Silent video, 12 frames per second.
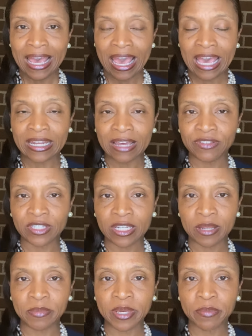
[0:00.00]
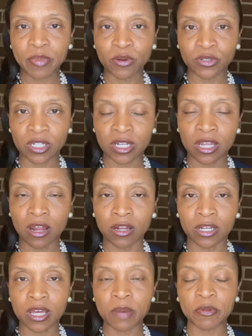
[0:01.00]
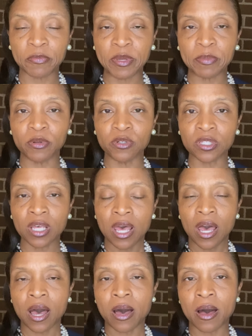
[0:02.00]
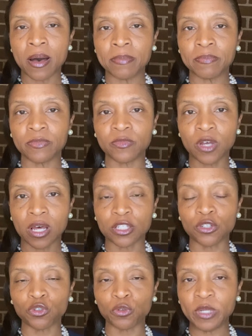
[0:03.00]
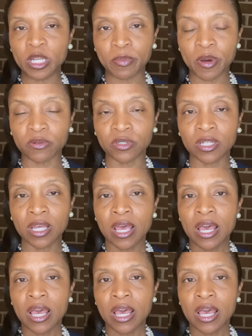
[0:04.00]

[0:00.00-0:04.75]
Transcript: and I've seen it being posted on a couple of people's social media posts.